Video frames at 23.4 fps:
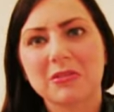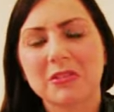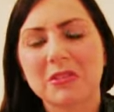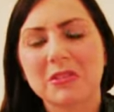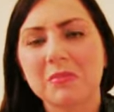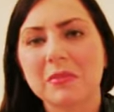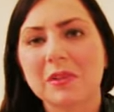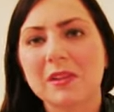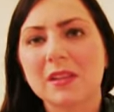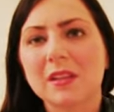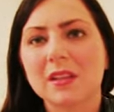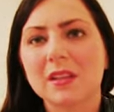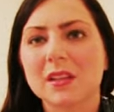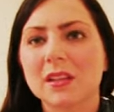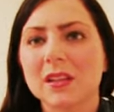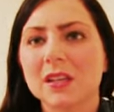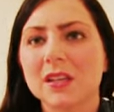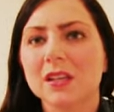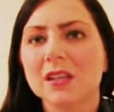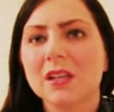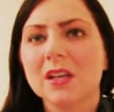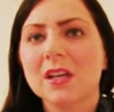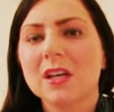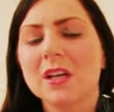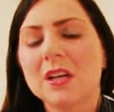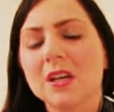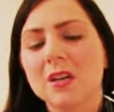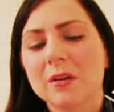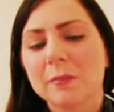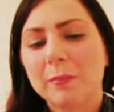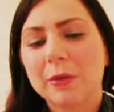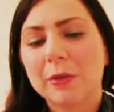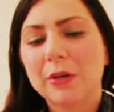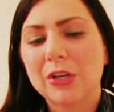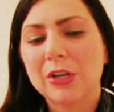completely
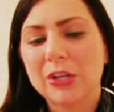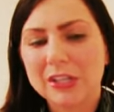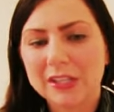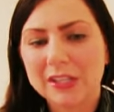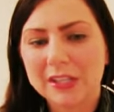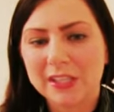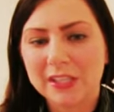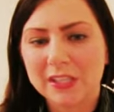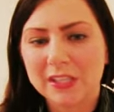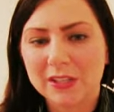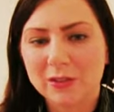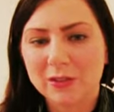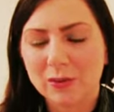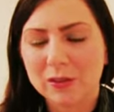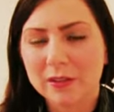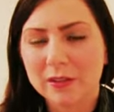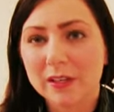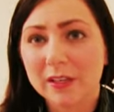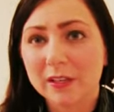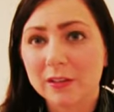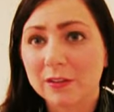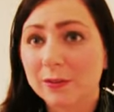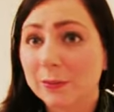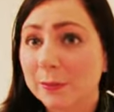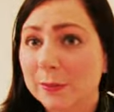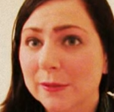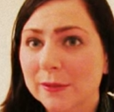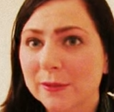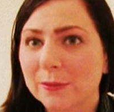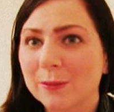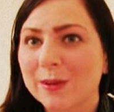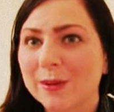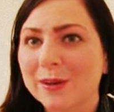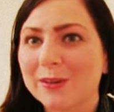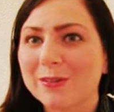burgundy or
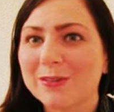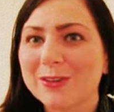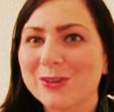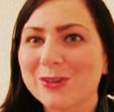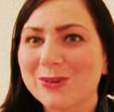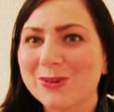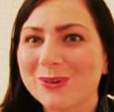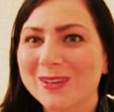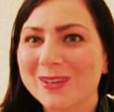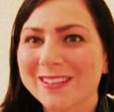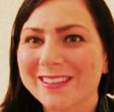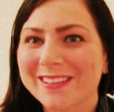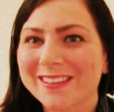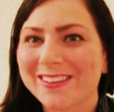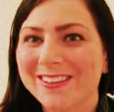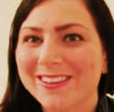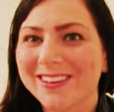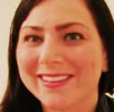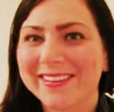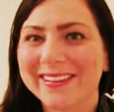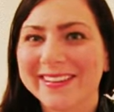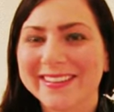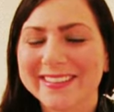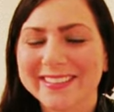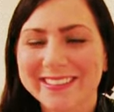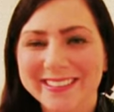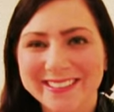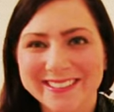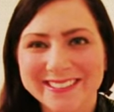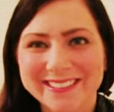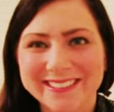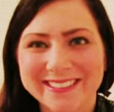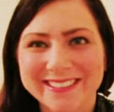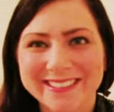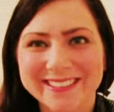oxblood, whatever you want to call that
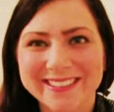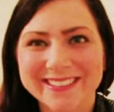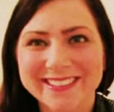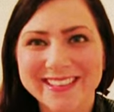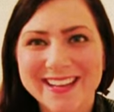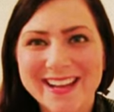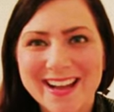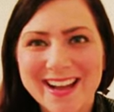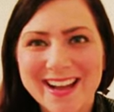color.